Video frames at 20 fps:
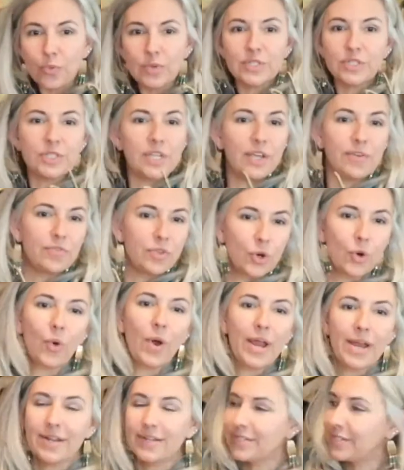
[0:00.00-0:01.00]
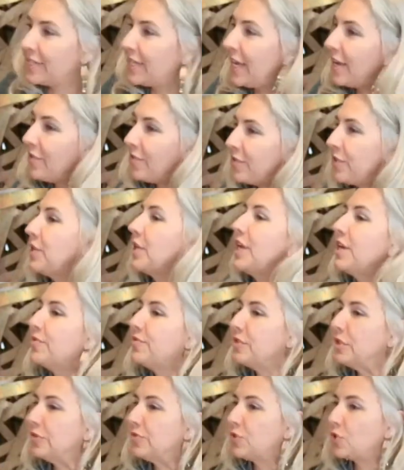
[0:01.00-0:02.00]
receive the greatest gift, the
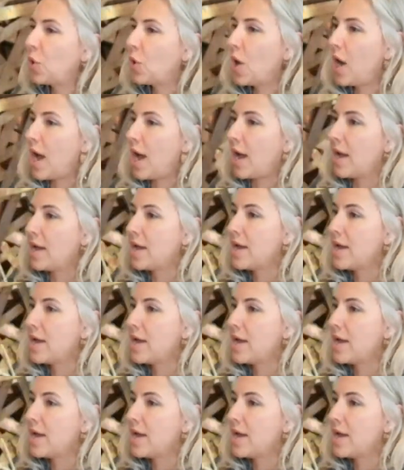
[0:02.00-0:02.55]
gift of Torah.